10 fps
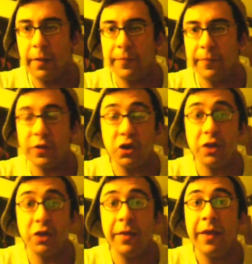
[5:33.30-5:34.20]
So you
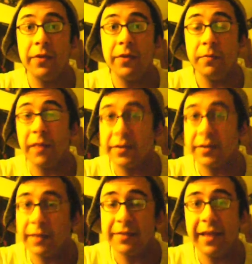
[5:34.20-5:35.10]
should, on
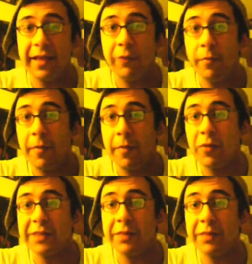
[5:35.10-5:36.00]
some level,
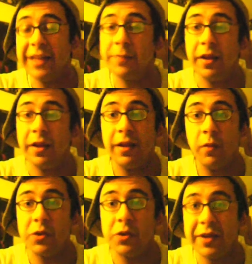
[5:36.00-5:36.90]
memorize plays, but
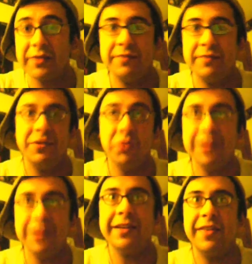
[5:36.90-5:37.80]
when you get to, you
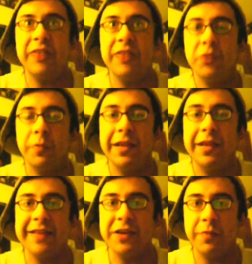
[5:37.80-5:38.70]
really need to think through your
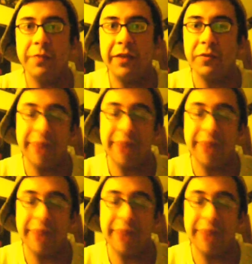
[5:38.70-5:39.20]
plays as you're playing through them.